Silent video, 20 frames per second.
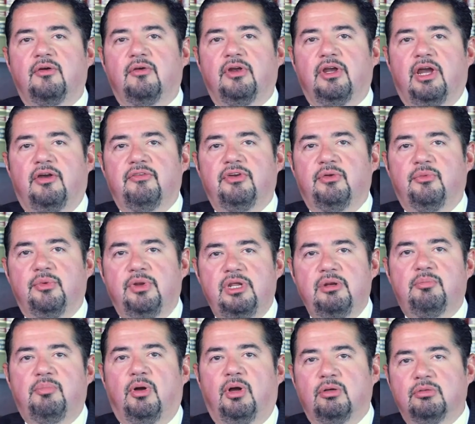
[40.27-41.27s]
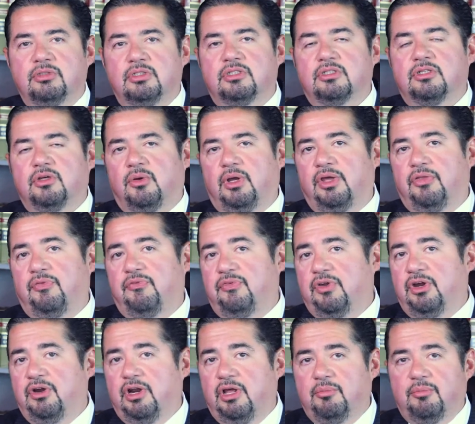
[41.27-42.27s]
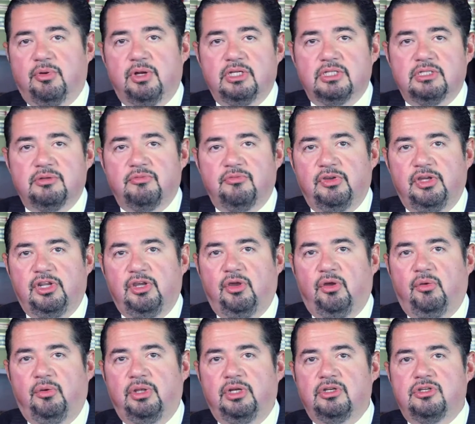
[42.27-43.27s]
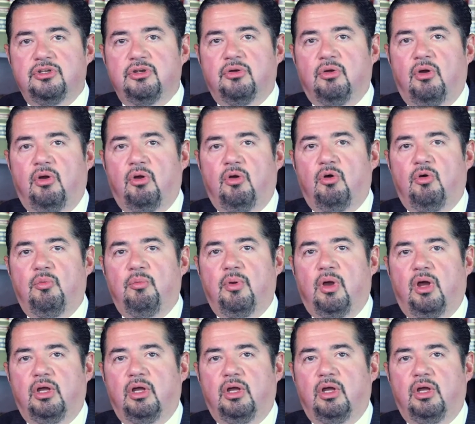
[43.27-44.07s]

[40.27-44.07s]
We're having to read posts, so I figured I'd bring some video into your home,